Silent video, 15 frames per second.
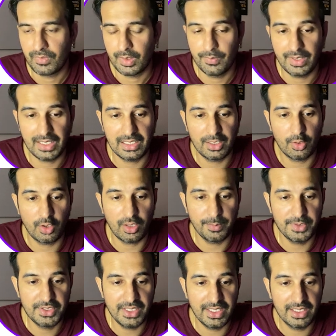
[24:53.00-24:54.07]
when I click on
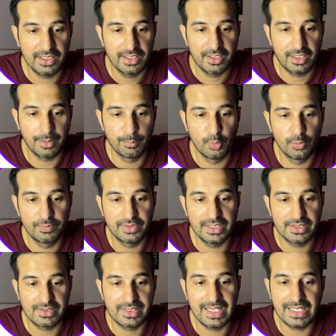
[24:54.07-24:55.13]
Abhishek, remove
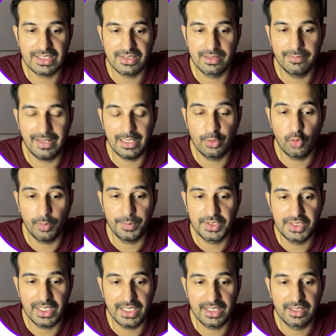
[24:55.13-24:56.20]
this gets the value
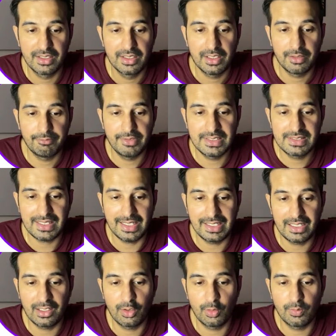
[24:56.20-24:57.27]
Abhishek. We
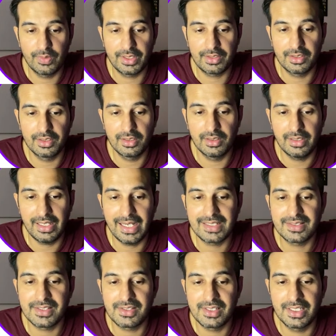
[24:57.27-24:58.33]
cycle over the
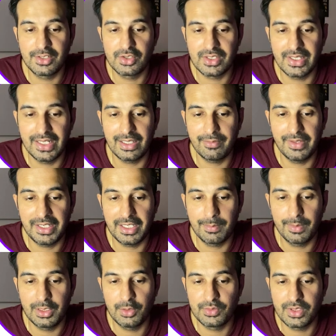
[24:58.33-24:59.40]
existing state
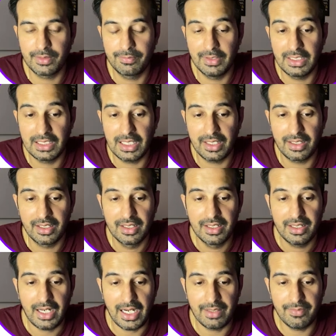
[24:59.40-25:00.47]
variable using filter.
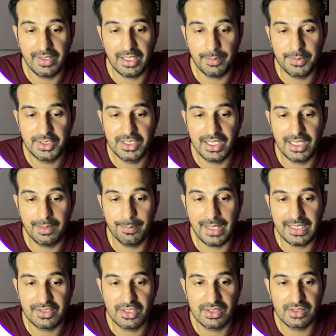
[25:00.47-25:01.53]
And when Abhishek
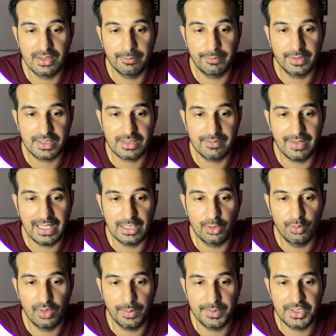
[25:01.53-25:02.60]
matches the first
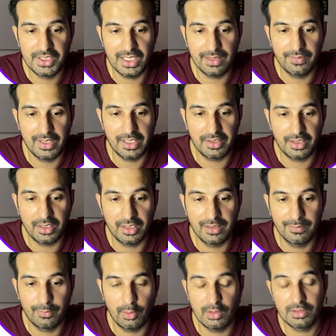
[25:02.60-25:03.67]
value Abhishek, we are
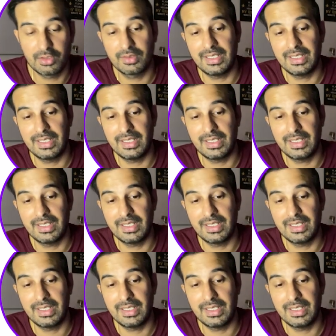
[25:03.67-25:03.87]
returning false. So